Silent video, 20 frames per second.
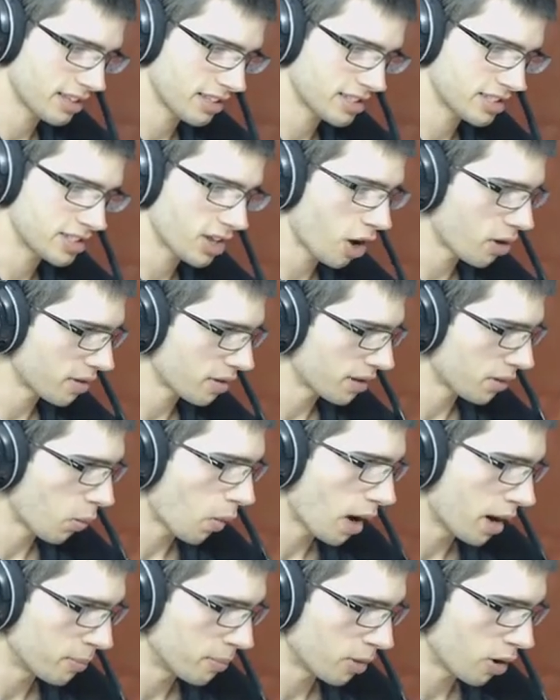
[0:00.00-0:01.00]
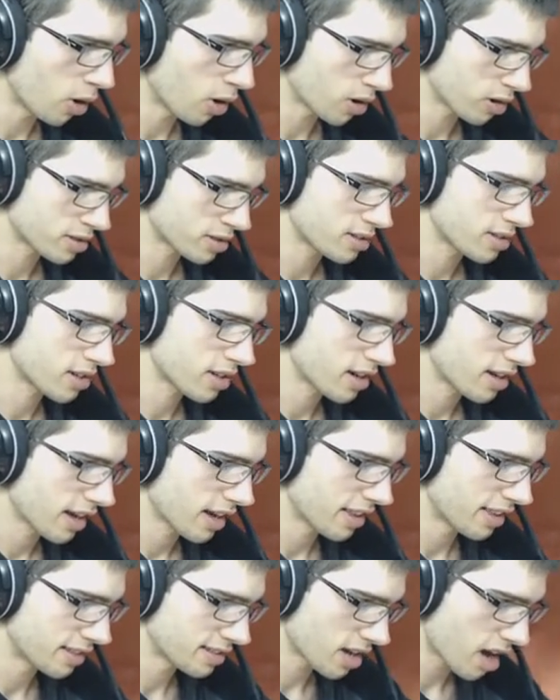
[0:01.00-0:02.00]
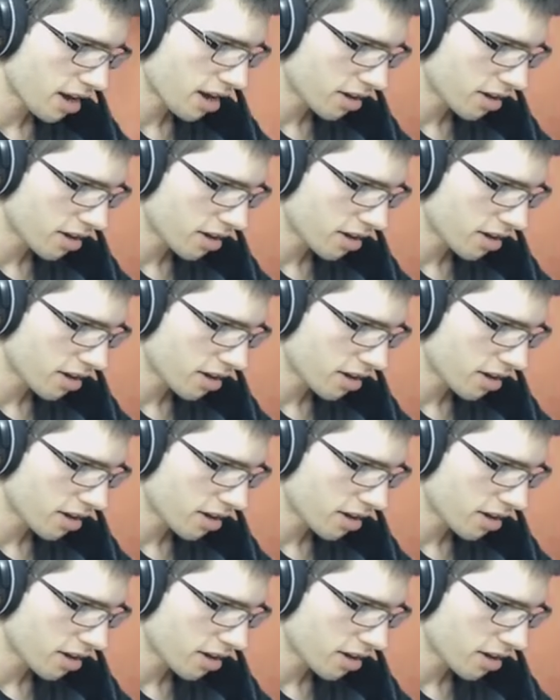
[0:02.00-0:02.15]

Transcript: this is only one box, and there's